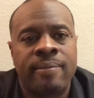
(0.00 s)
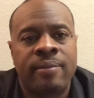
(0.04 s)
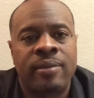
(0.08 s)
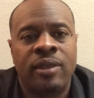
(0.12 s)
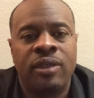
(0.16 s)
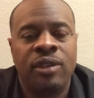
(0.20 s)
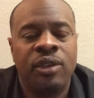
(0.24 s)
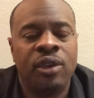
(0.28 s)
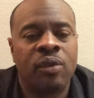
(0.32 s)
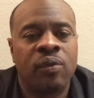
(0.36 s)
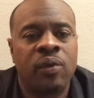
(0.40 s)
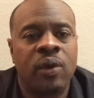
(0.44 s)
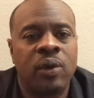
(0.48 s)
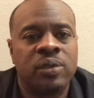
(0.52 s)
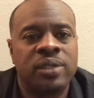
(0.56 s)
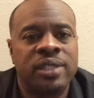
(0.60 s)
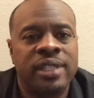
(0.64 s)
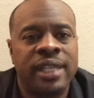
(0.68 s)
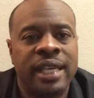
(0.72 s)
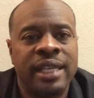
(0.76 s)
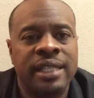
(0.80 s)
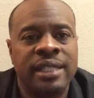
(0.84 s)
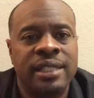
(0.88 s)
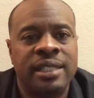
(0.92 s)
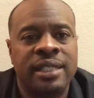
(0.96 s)
Your
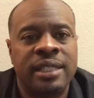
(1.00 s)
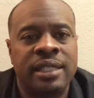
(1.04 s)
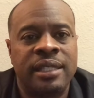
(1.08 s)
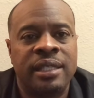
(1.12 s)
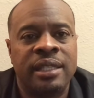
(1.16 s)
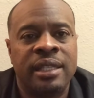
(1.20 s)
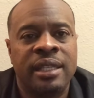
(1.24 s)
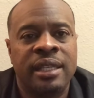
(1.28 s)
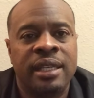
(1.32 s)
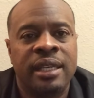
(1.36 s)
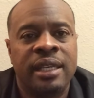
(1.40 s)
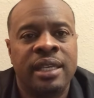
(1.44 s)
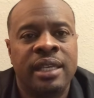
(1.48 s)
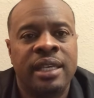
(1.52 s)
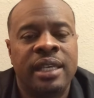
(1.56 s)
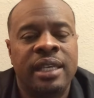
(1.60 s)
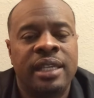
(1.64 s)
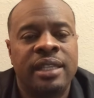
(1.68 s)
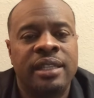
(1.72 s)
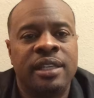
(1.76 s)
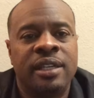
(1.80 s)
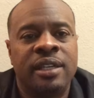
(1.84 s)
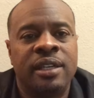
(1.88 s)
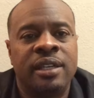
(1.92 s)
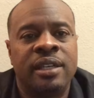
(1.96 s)
rotation,
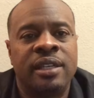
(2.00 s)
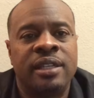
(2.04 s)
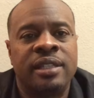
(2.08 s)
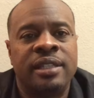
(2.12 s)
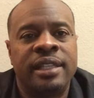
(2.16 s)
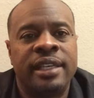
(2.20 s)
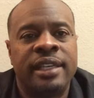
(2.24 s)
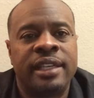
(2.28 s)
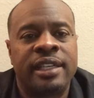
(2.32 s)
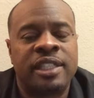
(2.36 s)
the